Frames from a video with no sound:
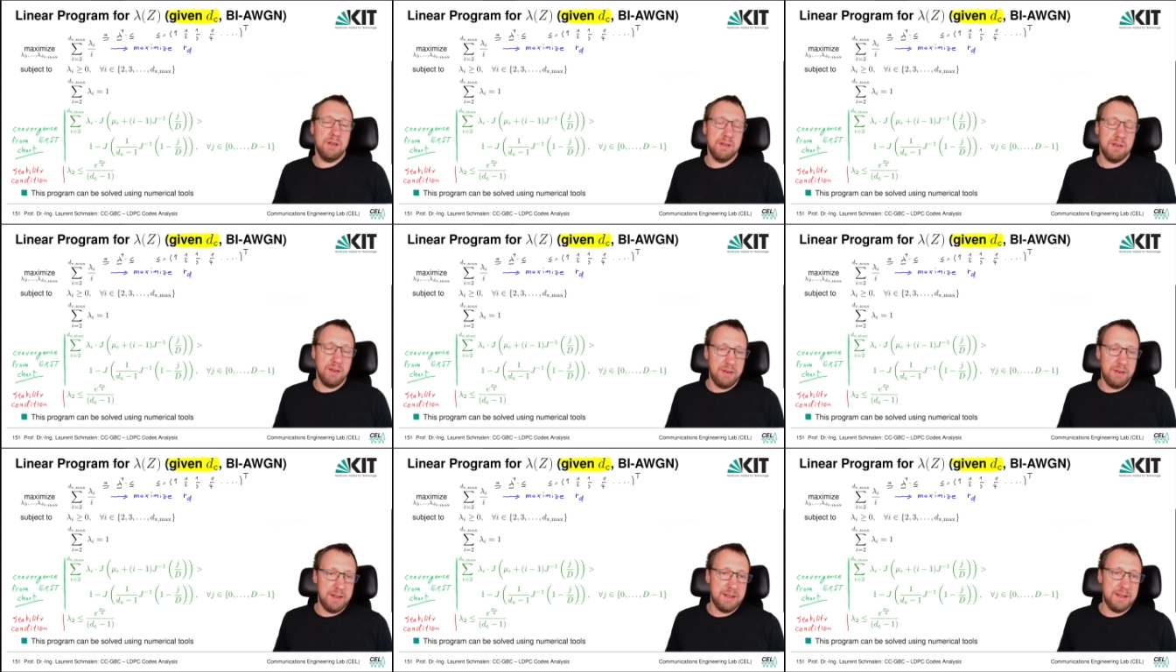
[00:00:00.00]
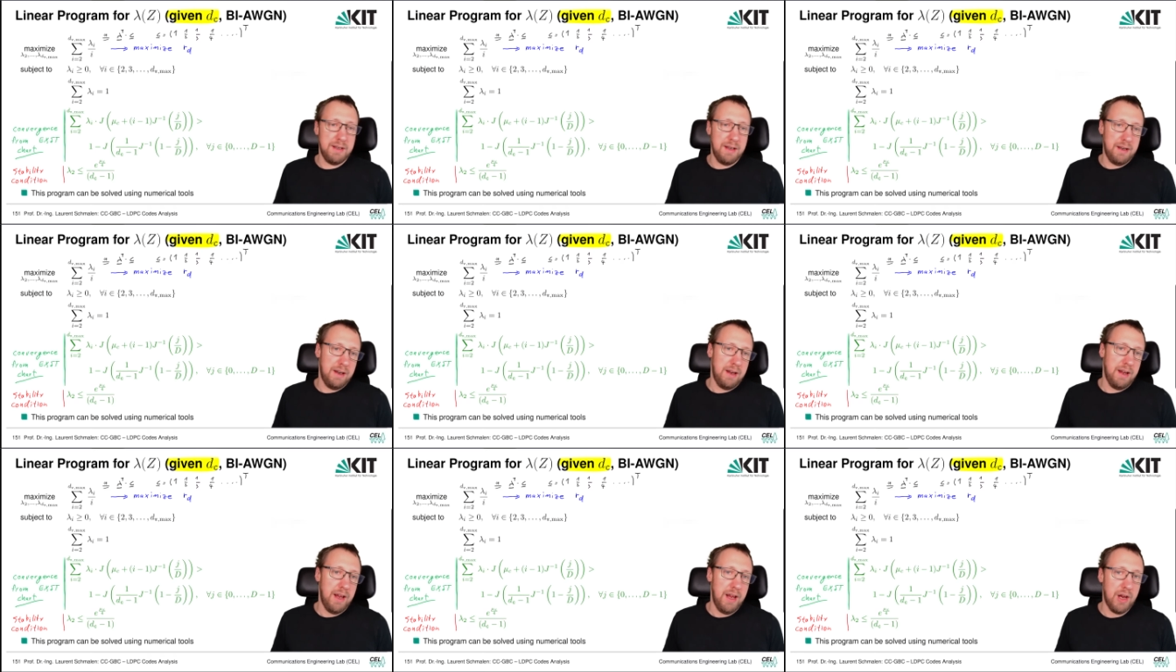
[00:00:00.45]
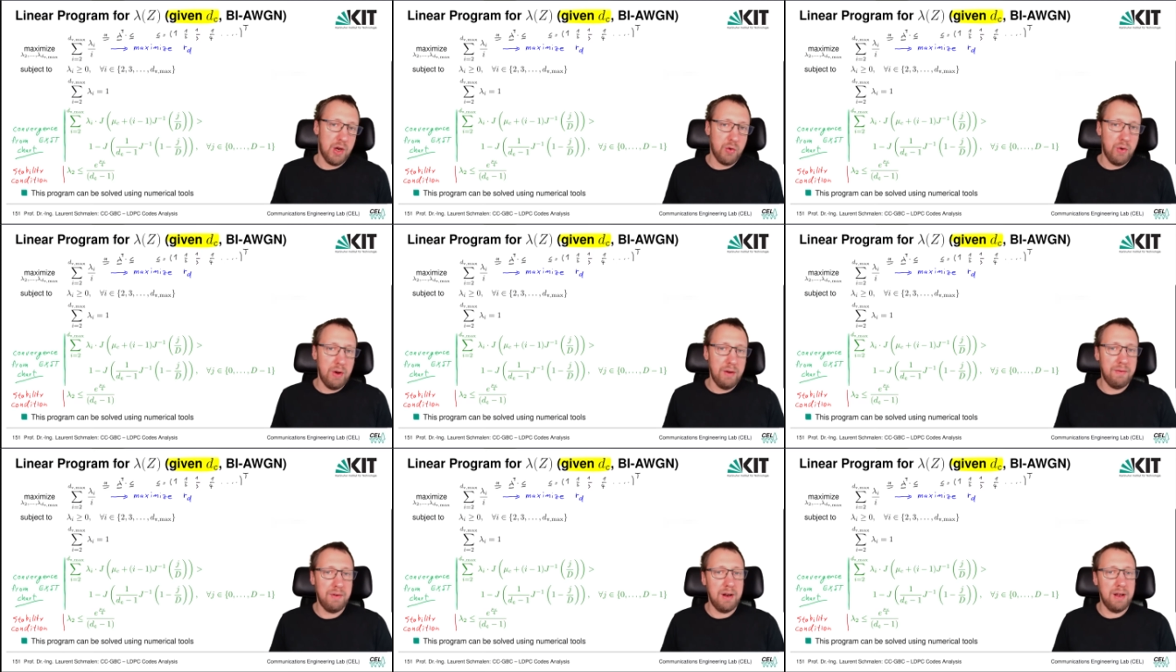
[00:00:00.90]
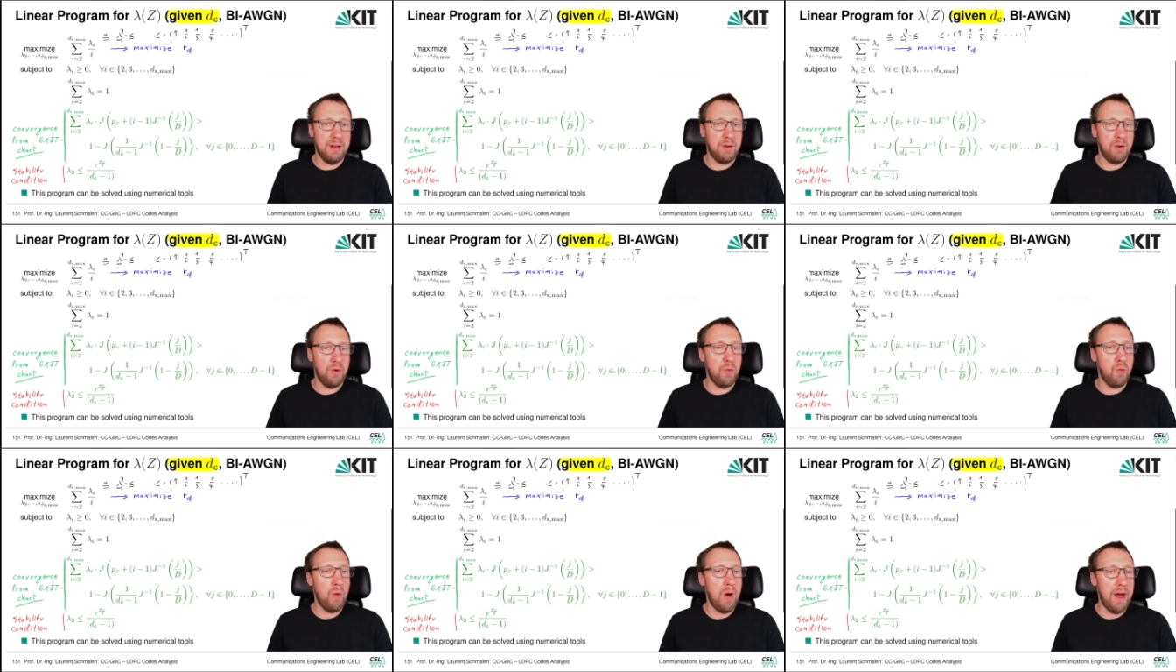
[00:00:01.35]
This is an equivalent
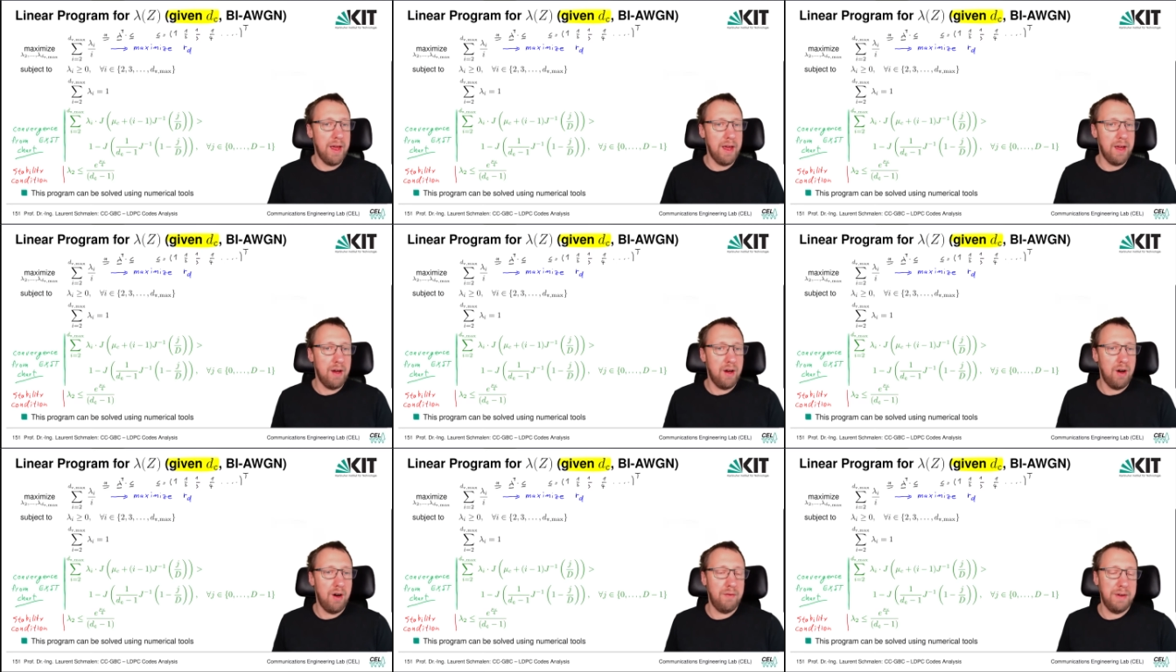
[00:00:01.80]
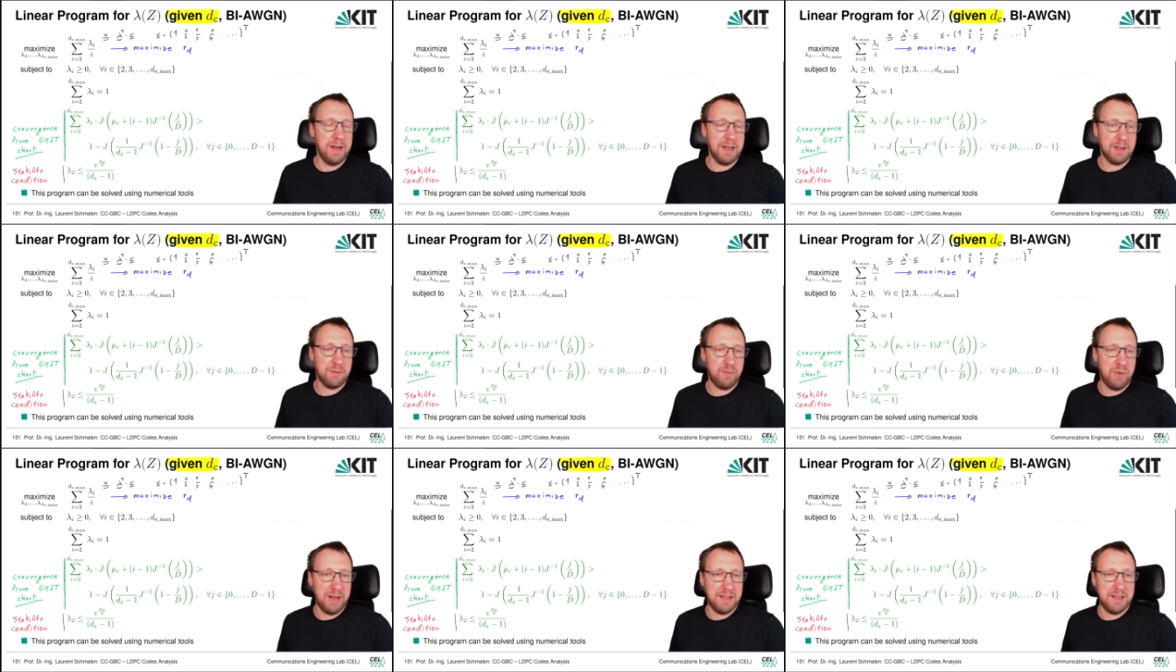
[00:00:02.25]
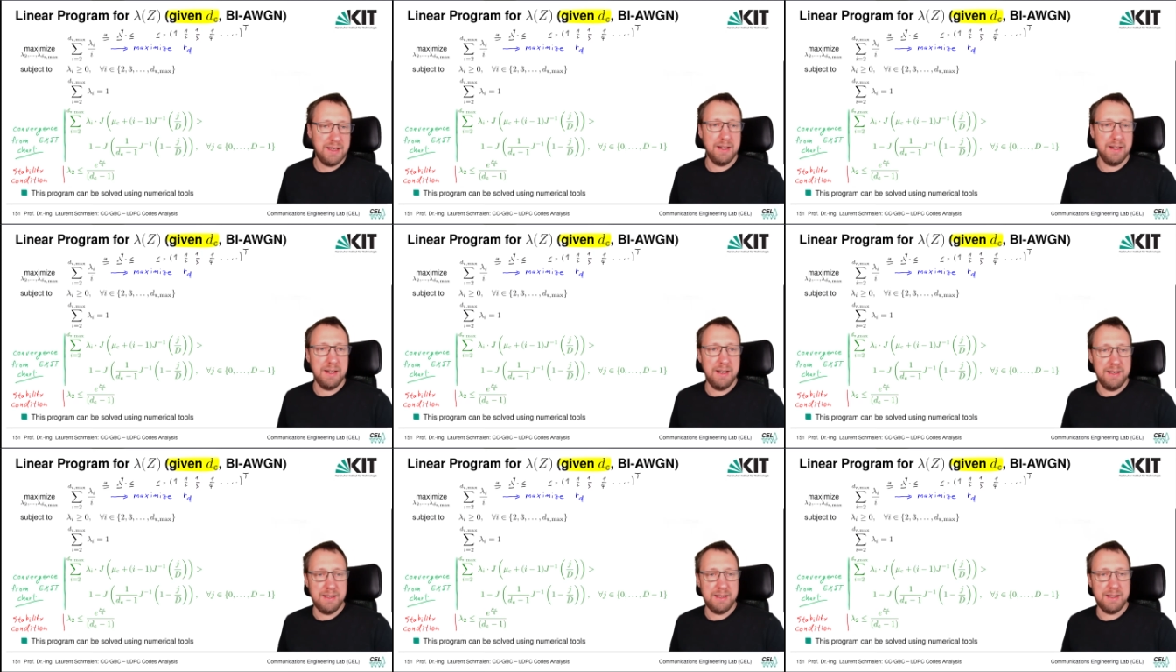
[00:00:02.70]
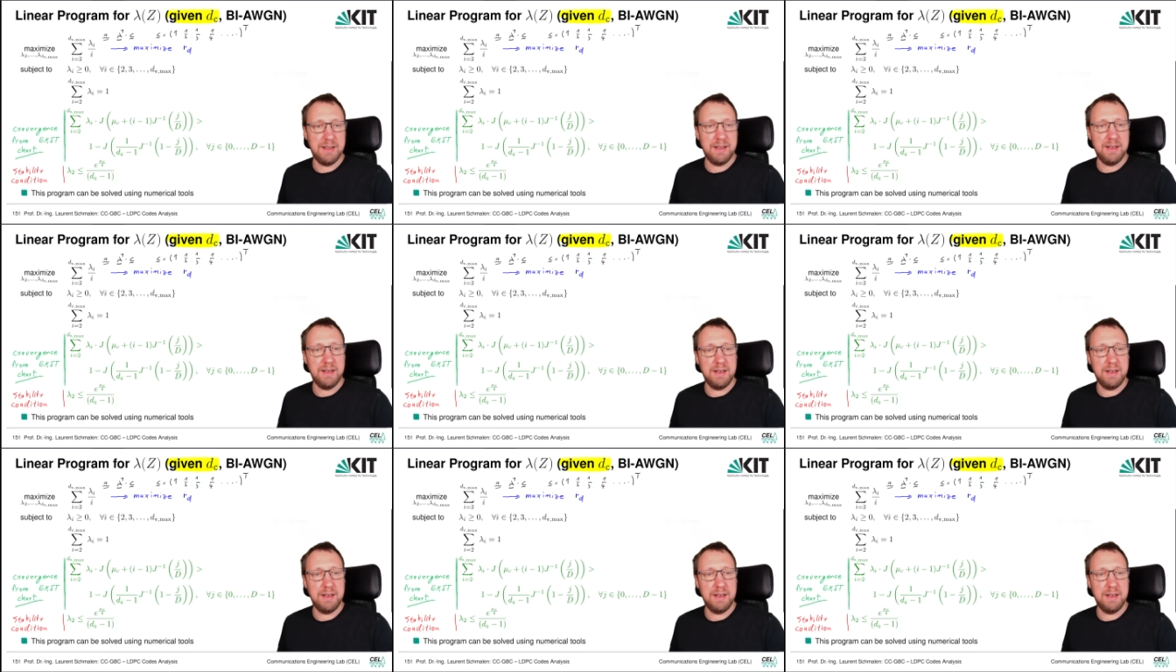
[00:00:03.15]
way of expressing this